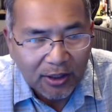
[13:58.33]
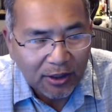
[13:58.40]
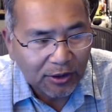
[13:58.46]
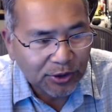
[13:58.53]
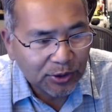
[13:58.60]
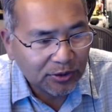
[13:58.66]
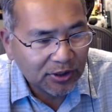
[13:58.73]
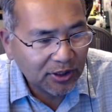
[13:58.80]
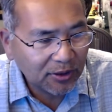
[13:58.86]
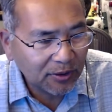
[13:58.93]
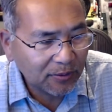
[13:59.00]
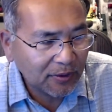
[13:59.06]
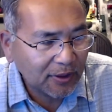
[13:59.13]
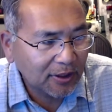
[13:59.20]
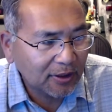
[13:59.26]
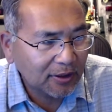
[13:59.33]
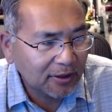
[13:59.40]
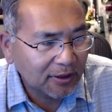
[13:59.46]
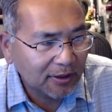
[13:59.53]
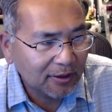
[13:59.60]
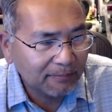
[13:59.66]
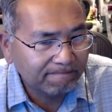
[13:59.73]
Also did note that,
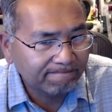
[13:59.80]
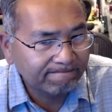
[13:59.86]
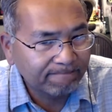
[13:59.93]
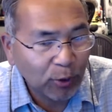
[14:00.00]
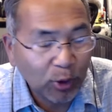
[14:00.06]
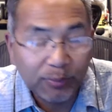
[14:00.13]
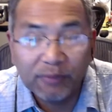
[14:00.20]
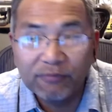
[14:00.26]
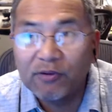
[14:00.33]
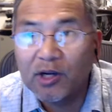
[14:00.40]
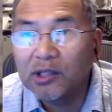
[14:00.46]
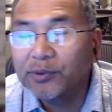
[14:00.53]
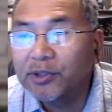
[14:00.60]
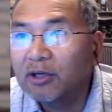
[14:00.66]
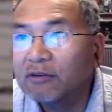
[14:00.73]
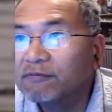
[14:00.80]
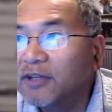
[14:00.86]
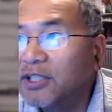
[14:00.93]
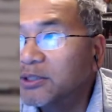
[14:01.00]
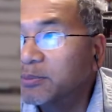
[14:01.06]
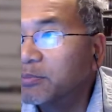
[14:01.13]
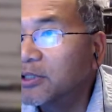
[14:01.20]
um, well, I've been following on
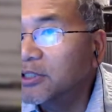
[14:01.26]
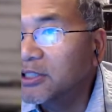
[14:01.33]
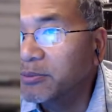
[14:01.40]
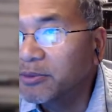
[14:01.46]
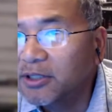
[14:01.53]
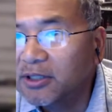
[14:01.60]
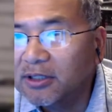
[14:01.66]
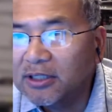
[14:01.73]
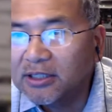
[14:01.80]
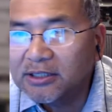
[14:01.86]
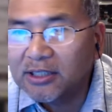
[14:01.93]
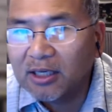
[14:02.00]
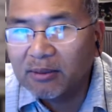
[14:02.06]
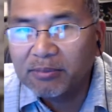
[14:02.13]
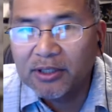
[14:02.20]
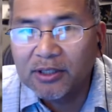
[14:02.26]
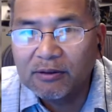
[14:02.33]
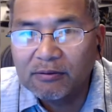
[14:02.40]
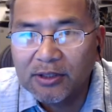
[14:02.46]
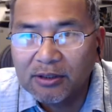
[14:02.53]
Facebook some of the things happening over there